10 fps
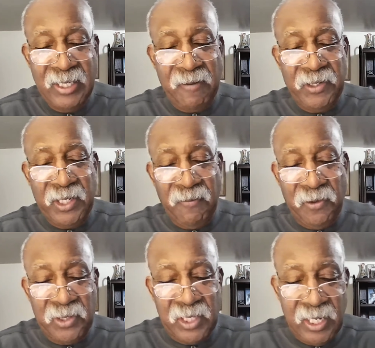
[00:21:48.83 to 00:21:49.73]

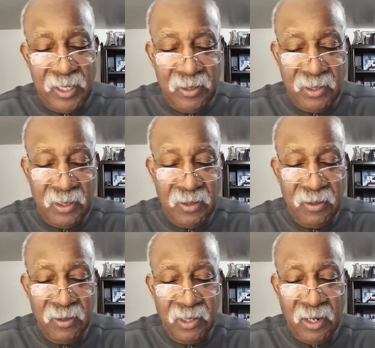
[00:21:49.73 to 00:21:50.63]
17th verse again.
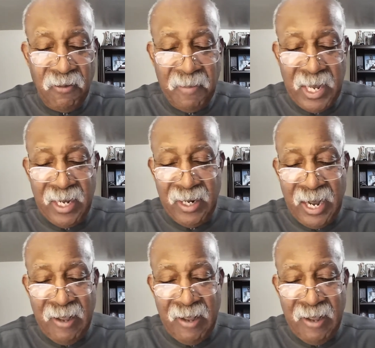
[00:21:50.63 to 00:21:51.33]
Son of man,